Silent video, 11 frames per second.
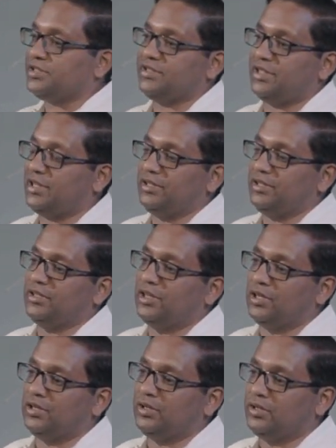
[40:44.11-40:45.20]
you will discover
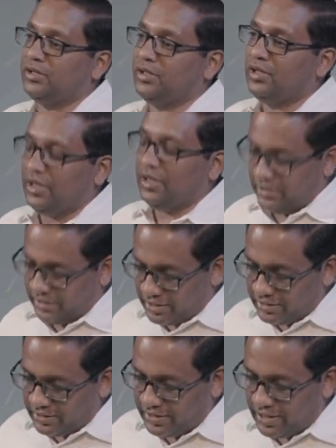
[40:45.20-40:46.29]
that nothing in life
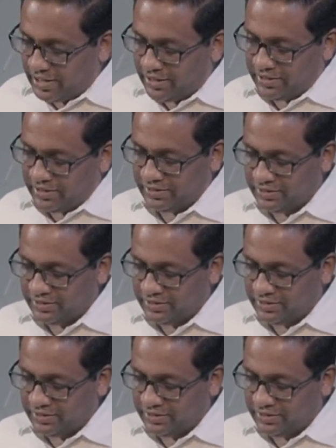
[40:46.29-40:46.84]
was just random.